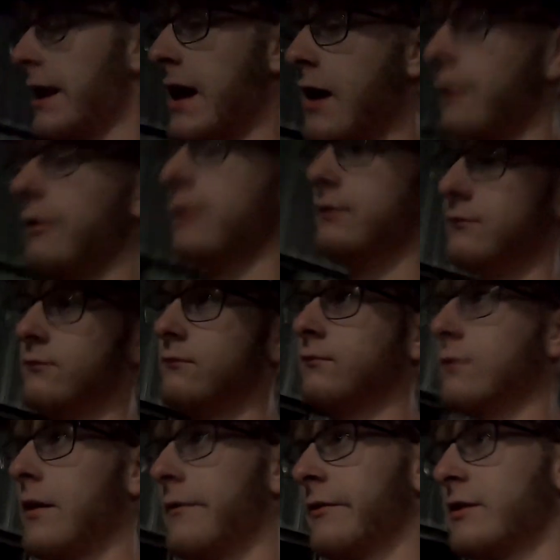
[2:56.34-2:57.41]
an hour,
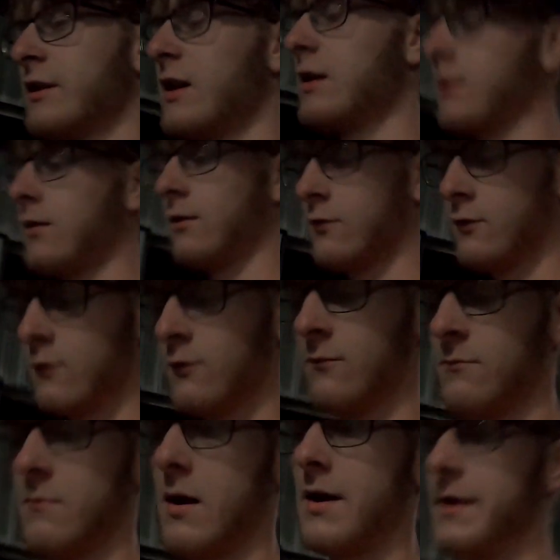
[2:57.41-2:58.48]
give or take.
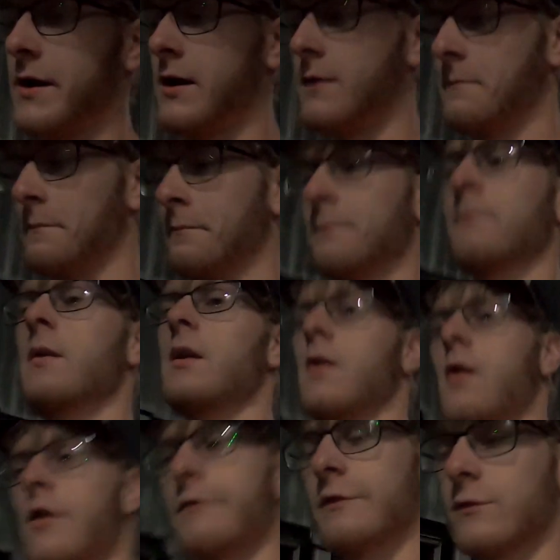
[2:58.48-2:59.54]
But bean
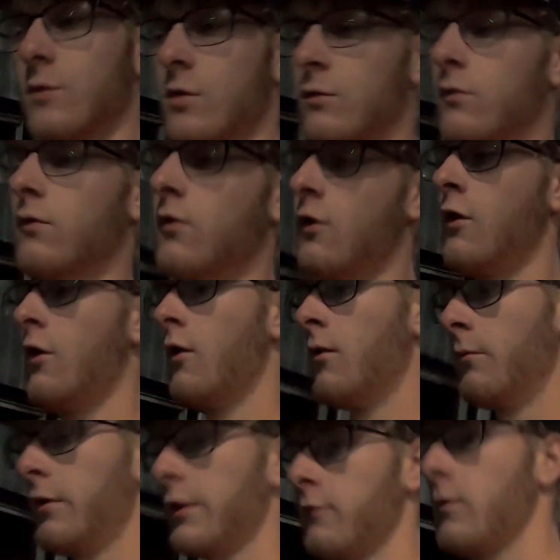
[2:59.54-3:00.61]
harvest went
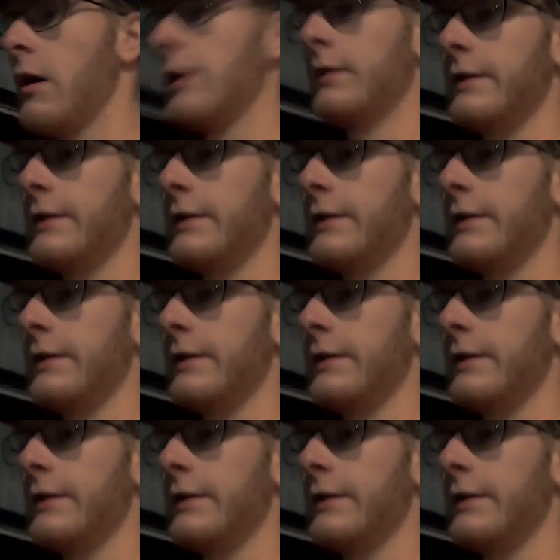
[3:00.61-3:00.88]
pretty well